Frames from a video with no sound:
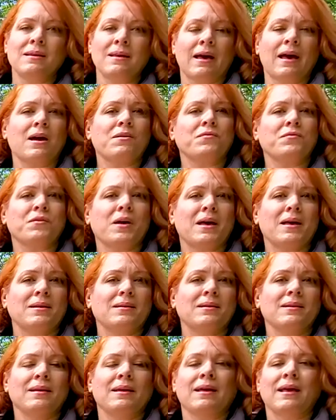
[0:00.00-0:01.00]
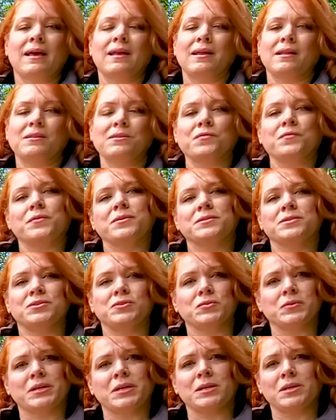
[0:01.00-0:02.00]
have fun, and I look forward to
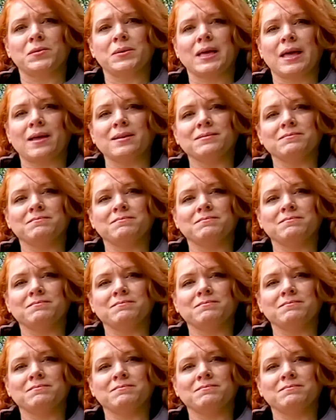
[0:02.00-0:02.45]
joining you again.